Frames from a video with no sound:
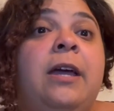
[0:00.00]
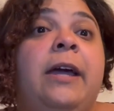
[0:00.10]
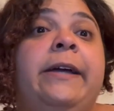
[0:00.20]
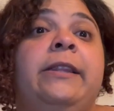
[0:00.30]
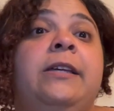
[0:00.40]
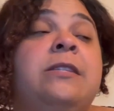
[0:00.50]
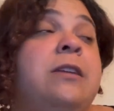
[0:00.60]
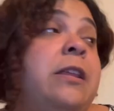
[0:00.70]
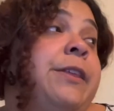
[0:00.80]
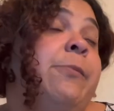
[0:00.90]
And there's
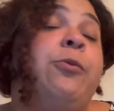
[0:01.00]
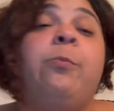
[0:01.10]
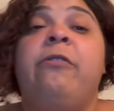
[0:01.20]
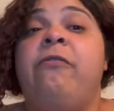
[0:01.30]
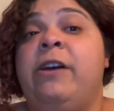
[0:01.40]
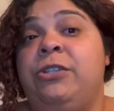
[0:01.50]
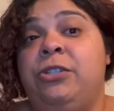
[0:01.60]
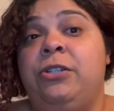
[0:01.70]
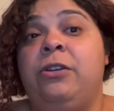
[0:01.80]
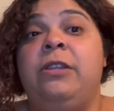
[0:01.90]
nothing more
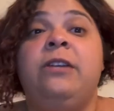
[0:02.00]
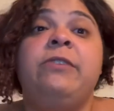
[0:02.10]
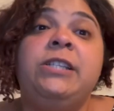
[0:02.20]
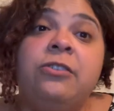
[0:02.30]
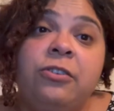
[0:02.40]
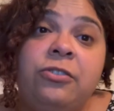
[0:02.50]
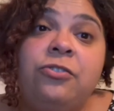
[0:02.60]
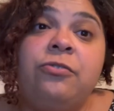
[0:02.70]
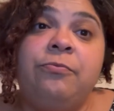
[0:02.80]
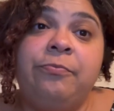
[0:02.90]
professional than research.